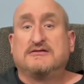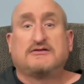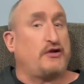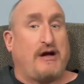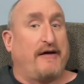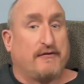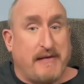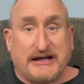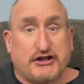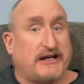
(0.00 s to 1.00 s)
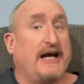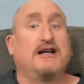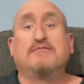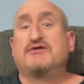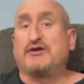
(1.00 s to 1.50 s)
Do you have a magic
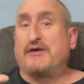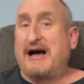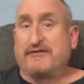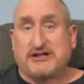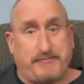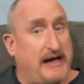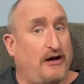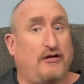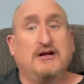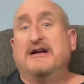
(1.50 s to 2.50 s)
item? Do you have a spell?